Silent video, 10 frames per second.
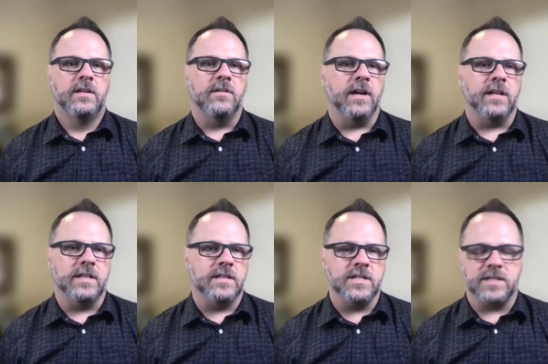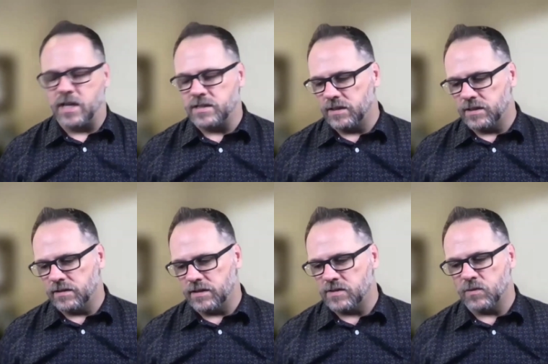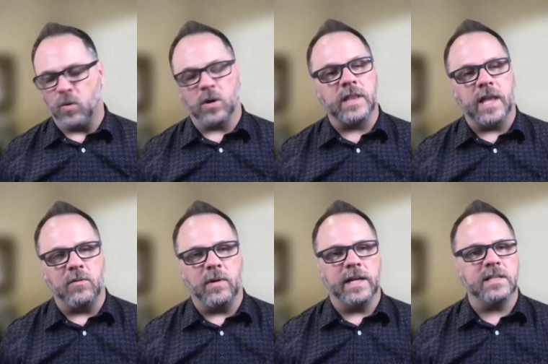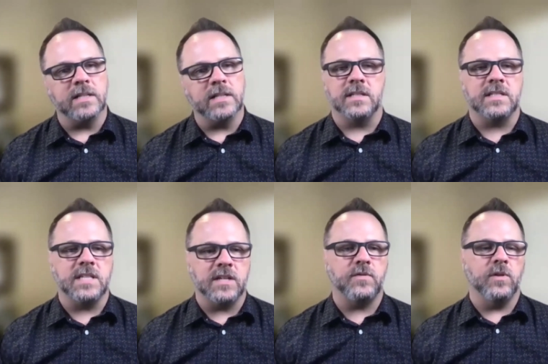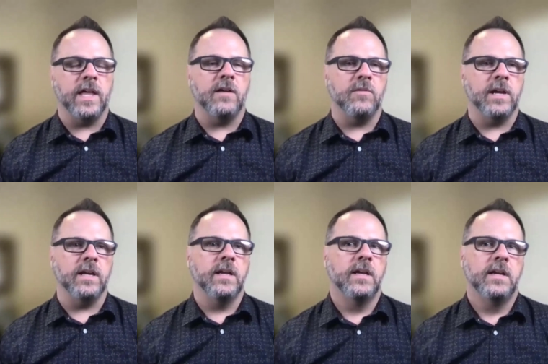Right? It just doesn't work that way. It's not successful that way.